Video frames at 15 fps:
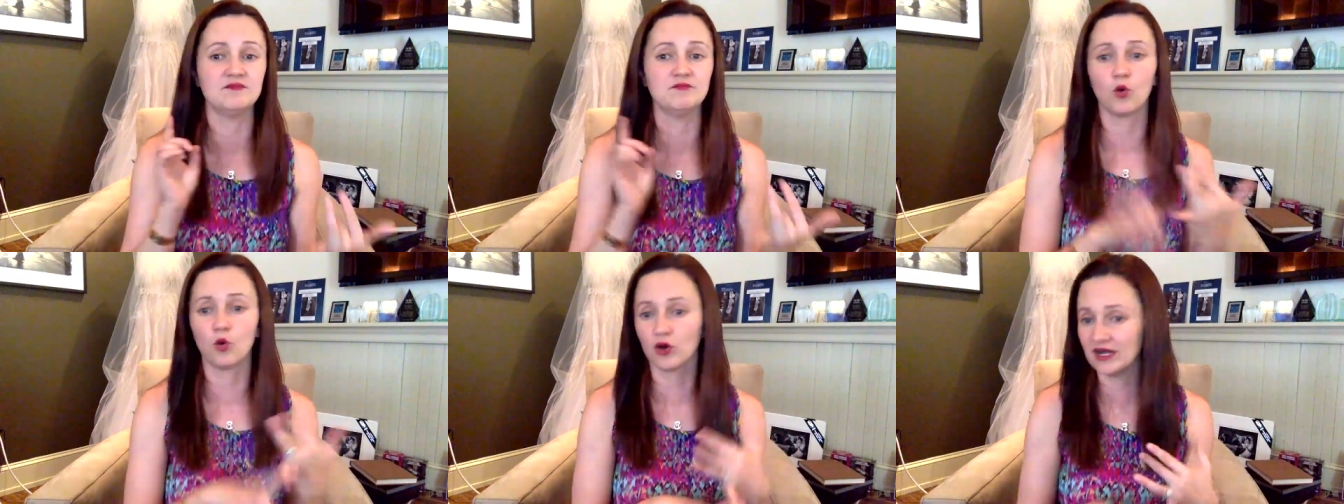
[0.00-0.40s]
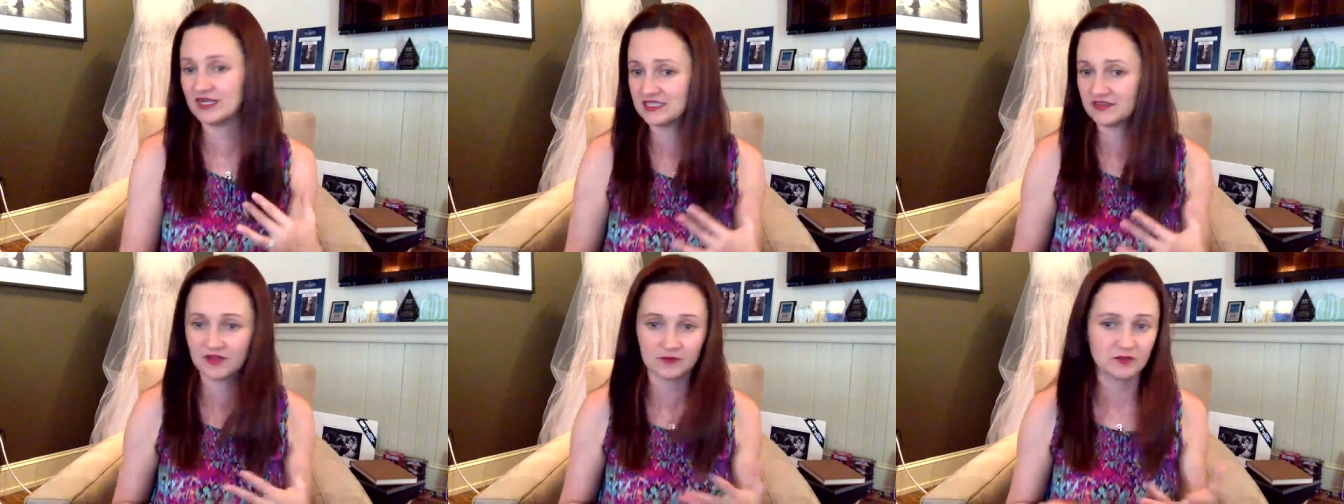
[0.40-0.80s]

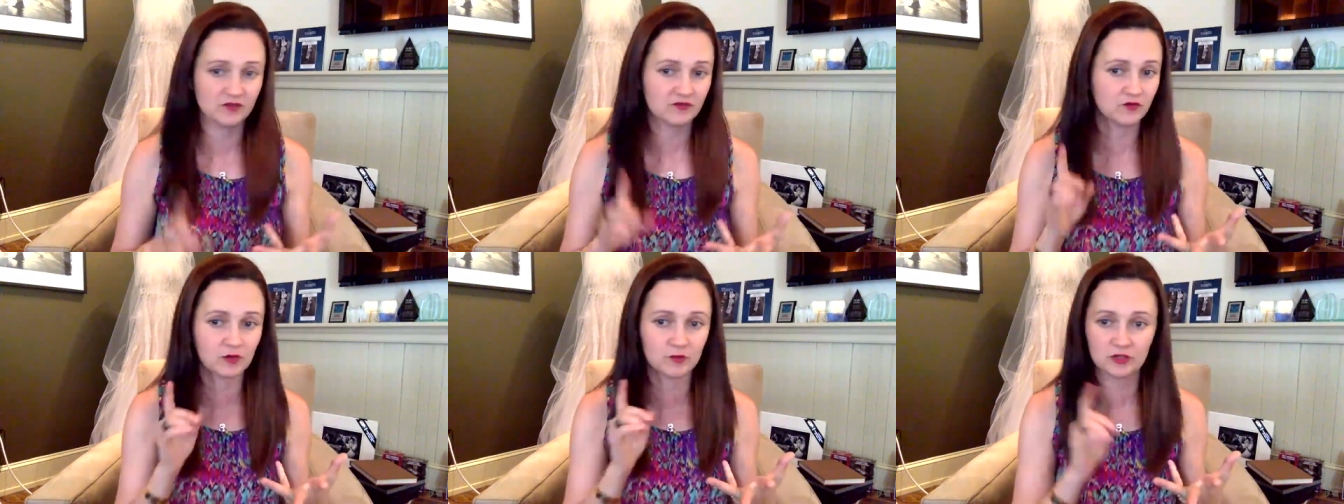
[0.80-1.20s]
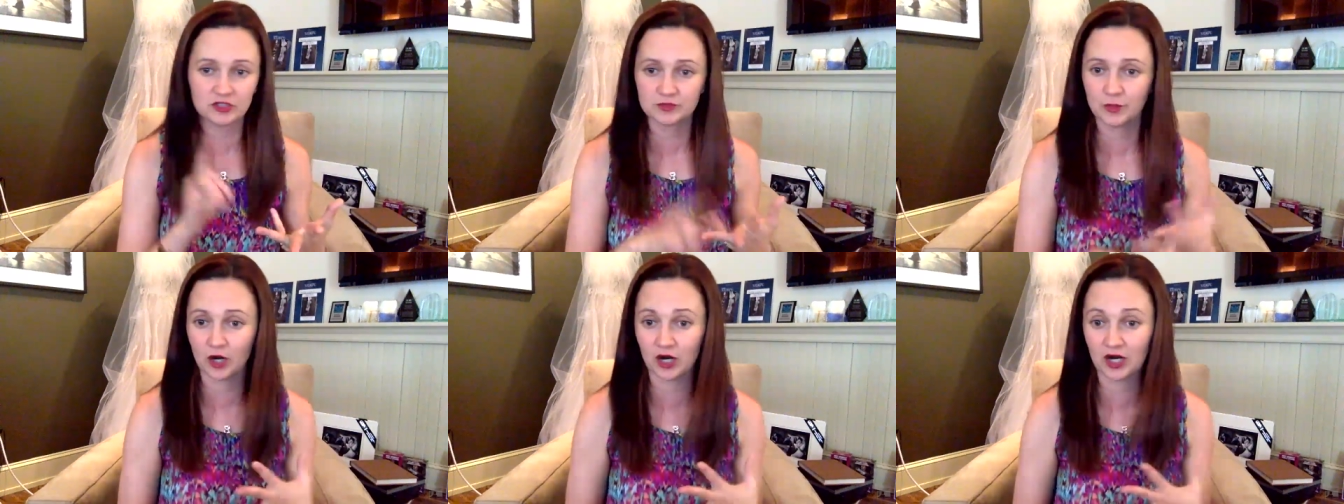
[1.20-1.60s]
organizing family formals,
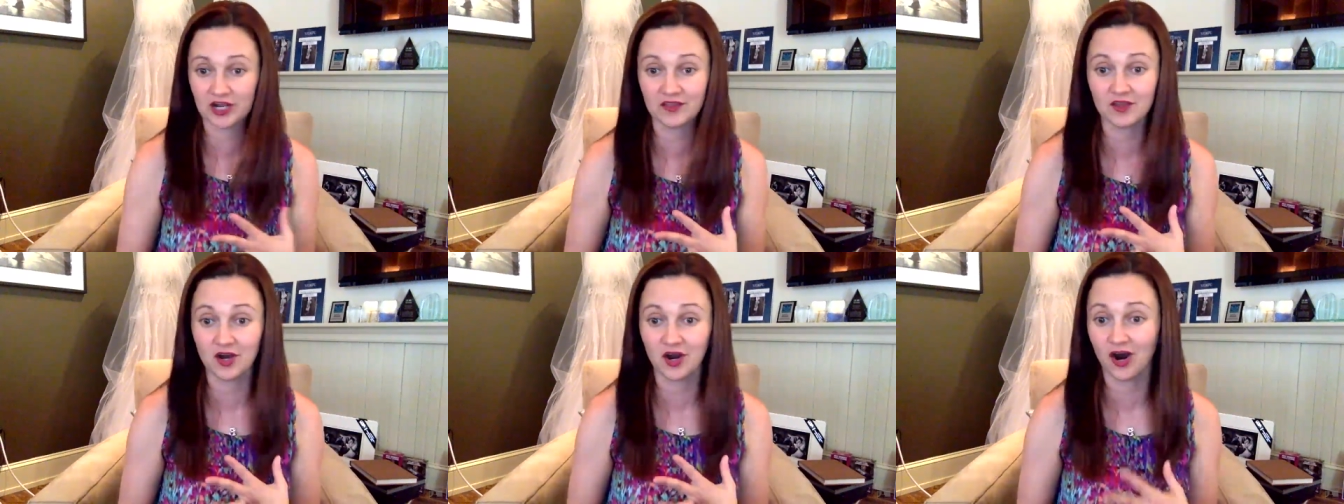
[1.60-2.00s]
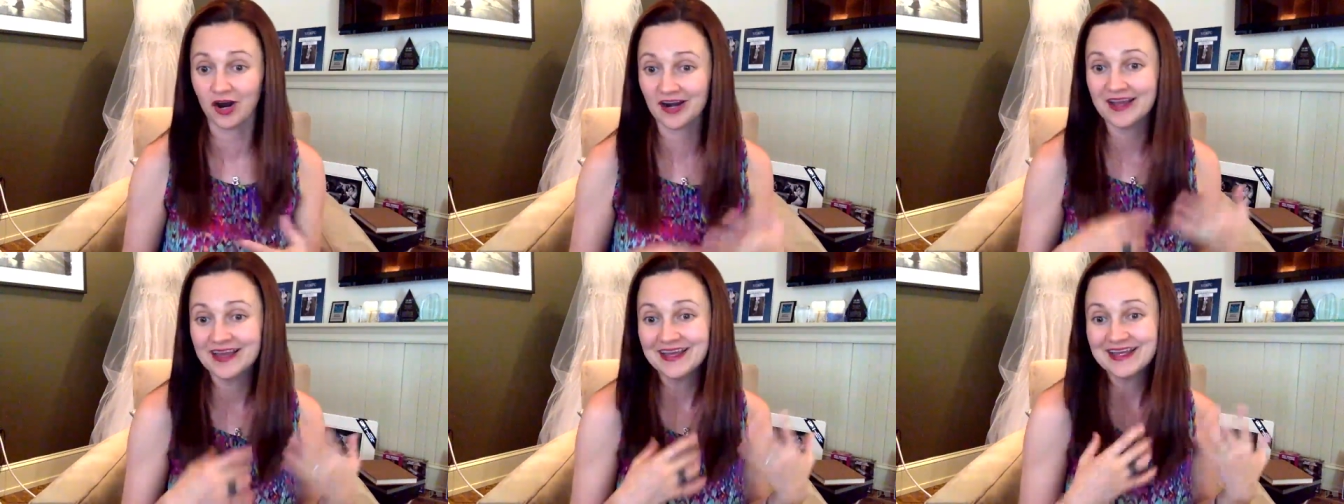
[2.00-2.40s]
parking the car,
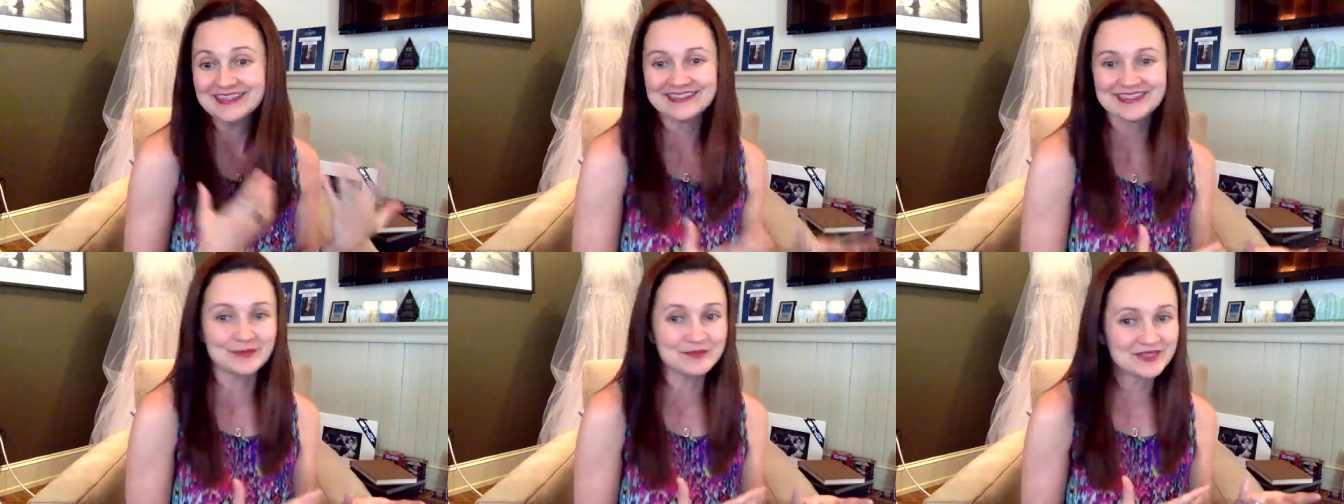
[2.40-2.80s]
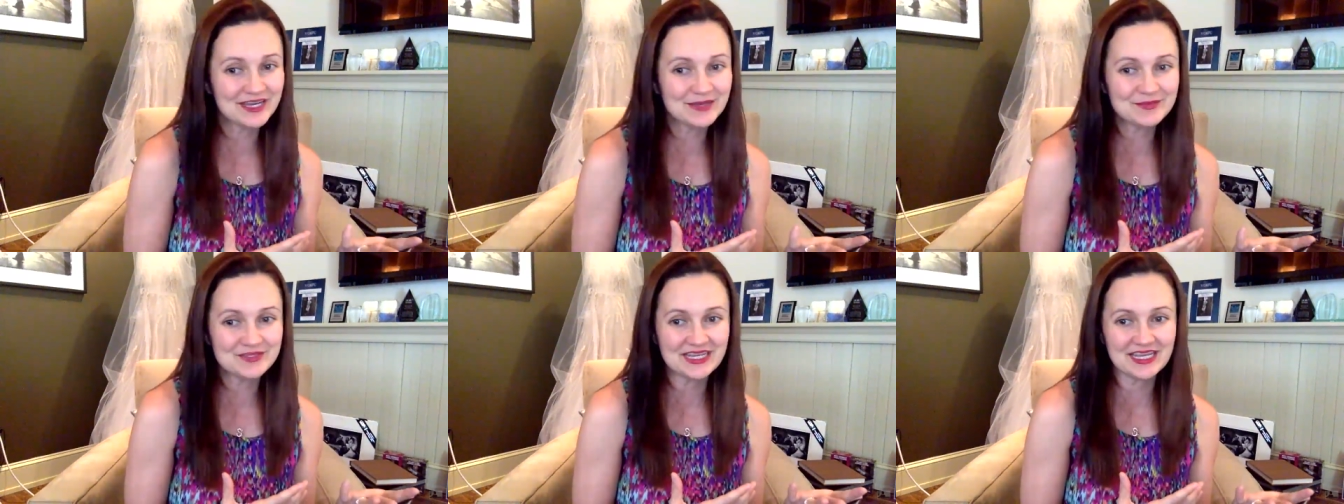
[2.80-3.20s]
sometimes
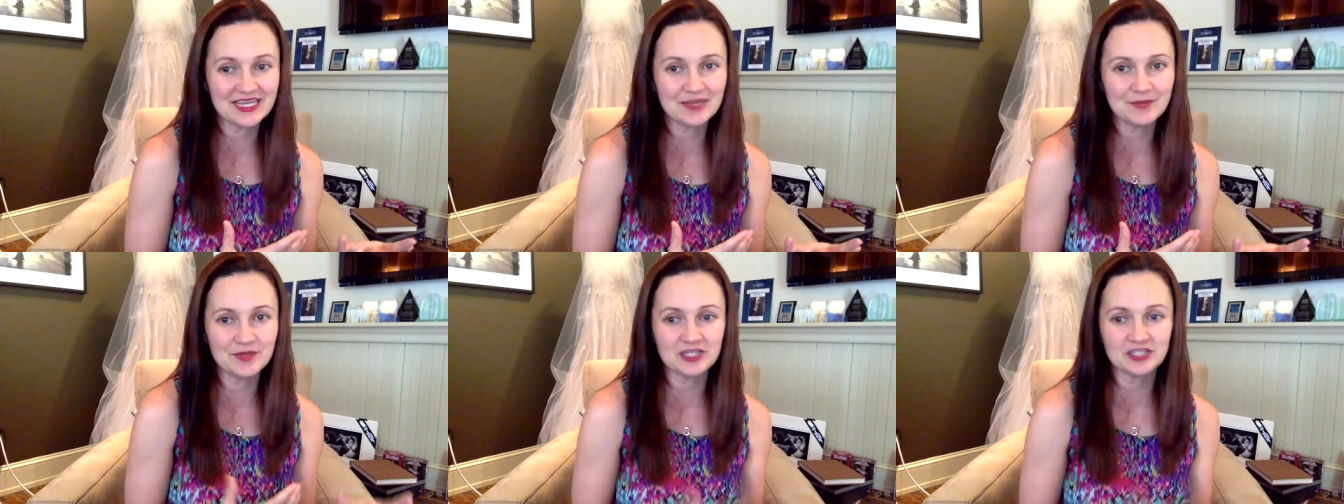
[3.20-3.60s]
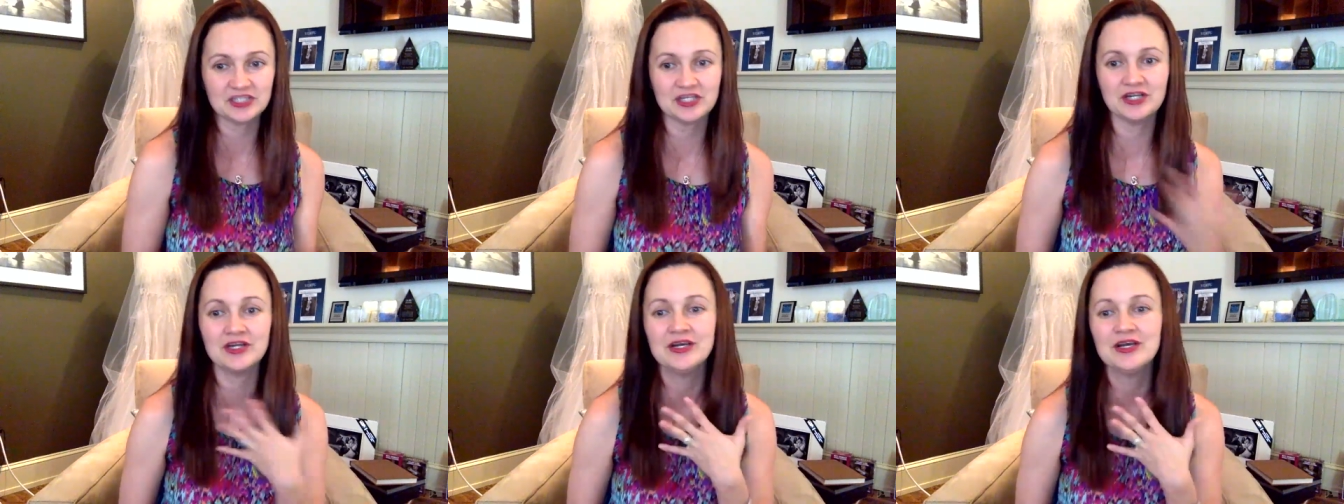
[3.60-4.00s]
taking a picture,